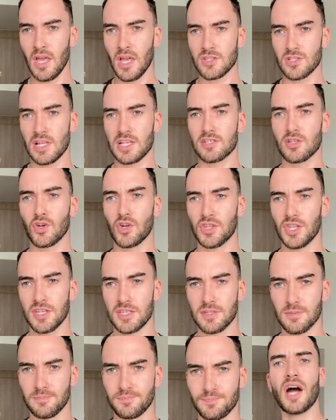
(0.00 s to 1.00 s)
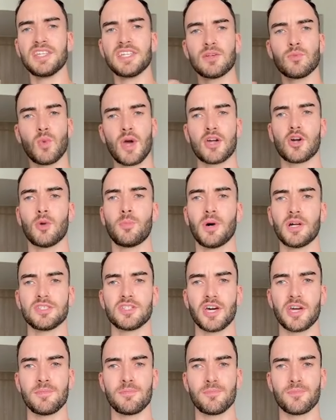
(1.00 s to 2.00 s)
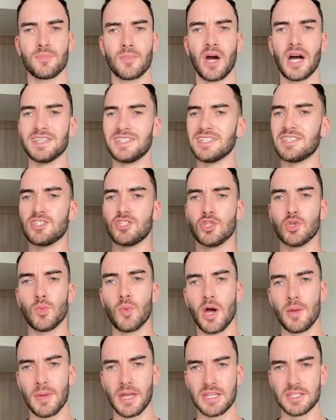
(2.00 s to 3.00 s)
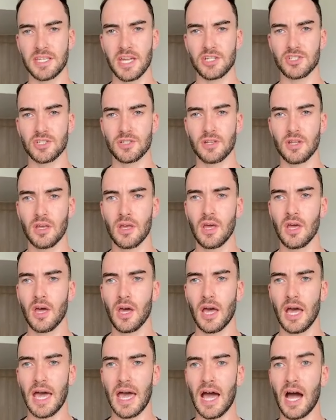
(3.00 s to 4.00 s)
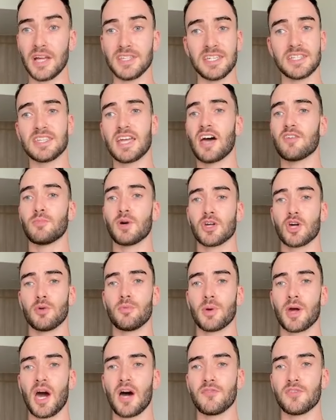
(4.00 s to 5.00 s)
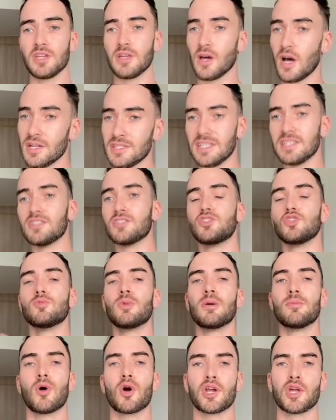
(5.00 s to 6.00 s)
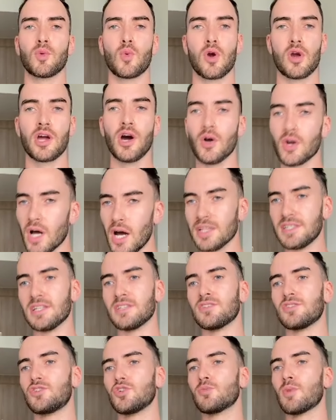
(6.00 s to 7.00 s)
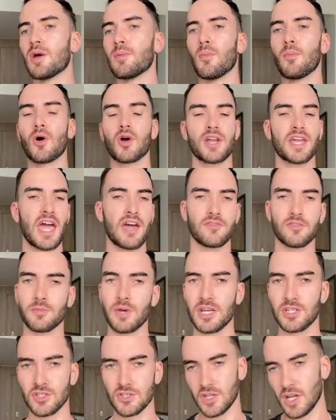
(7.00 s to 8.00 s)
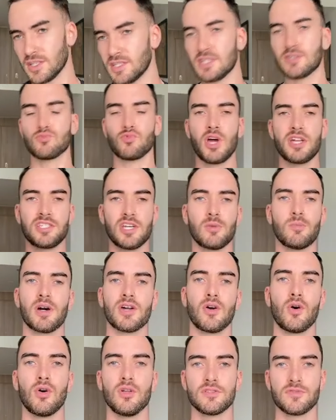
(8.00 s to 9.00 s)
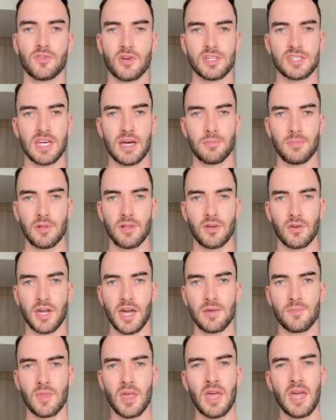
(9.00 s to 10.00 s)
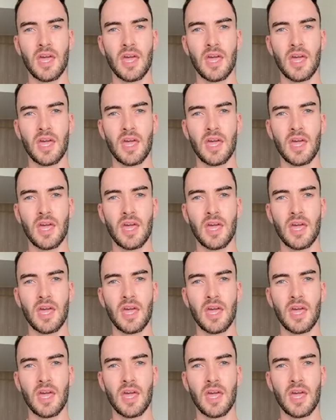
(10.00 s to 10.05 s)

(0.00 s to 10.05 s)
so let's look at this. I didn't wake up on time, I didn't do my meditation, uh, I didn't have my cup of coffee. I didn't do my morning workout. I didn't do my morning affirmations. I didn't write down my goals, for example. Okay,